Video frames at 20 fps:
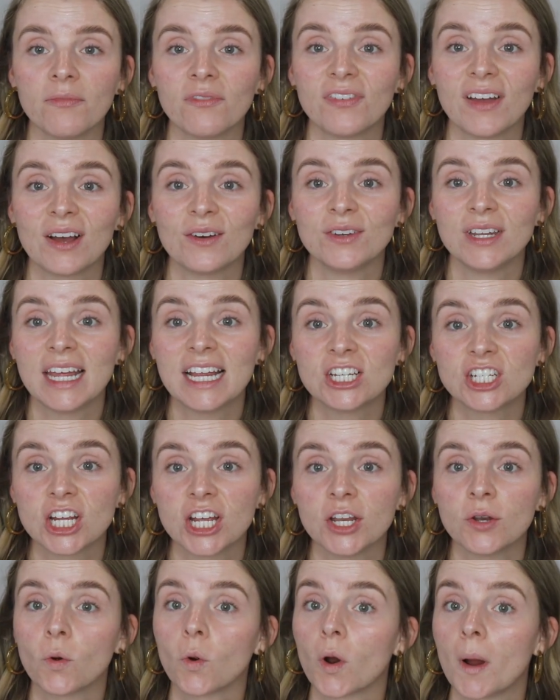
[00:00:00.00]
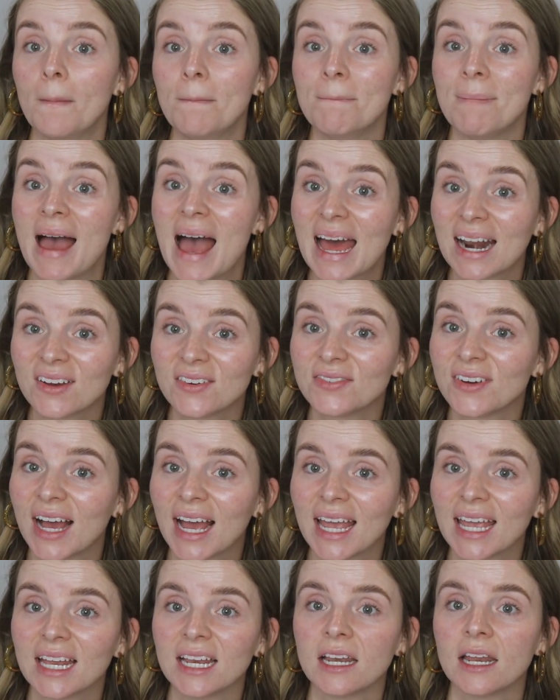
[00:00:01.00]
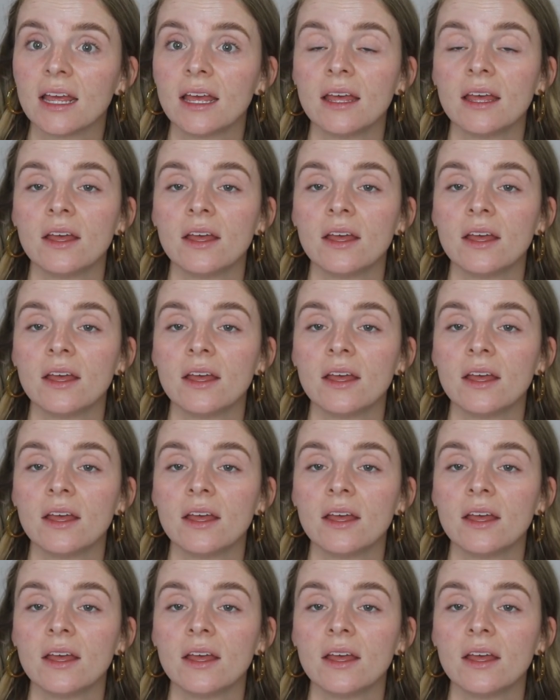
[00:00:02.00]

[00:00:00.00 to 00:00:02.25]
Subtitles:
foundation or a mattifying